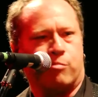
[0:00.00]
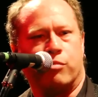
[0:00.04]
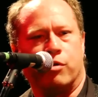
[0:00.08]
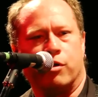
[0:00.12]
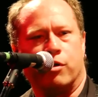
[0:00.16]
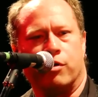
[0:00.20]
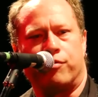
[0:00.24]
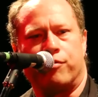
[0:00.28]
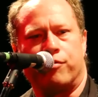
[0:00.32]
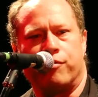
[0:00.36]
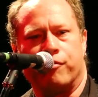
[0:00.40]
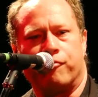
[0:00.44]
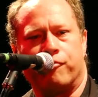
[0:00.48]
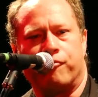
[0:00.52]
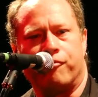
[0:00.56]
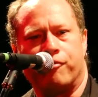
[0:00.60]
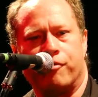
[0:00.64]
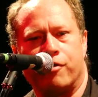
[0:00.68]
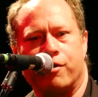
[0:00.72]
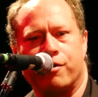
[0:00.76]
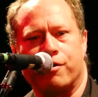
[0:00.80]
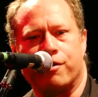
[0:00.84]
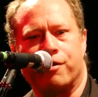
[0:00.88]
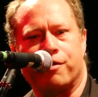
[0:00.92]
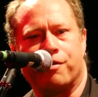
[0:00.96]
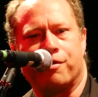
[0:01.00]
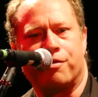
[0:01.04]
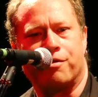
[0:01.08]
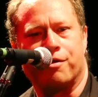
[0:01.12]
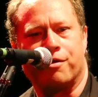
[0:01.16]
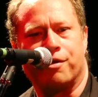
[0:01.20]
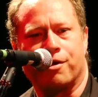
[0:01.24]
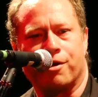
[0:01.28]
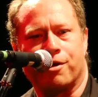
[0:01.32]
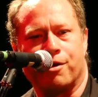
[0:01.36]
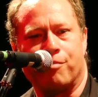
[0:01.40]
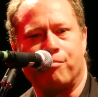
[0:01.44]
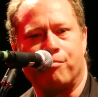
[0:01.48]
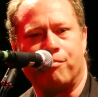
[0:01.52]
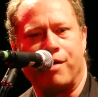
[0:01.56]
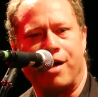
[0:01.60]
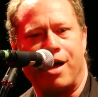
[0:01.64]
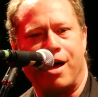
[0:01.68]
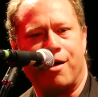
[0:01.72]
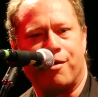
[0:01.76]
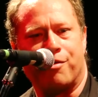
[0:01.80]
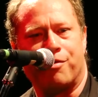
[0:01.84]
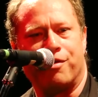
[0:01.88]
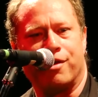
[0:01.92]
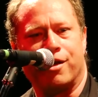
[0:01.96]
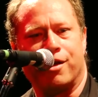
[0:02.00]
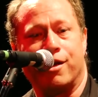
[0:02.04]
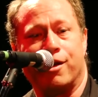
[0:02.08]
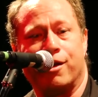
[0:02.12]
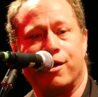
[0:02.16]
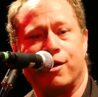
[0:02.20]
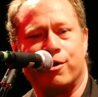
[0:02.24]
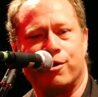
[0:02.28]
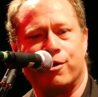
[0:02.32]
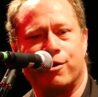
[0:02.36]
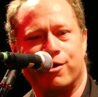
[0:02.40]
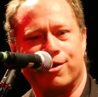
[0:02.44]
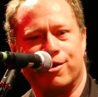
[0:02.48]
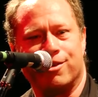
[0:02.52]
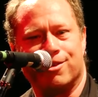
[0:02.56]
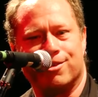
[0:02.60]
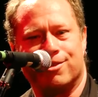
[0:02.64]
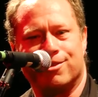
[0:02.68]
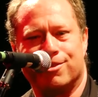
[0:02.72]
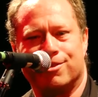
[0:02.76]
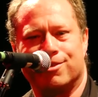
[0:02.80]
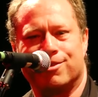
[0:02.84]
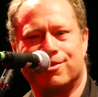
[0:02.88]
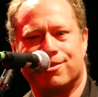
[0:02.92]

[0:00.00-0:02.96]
But the funny thing about that is,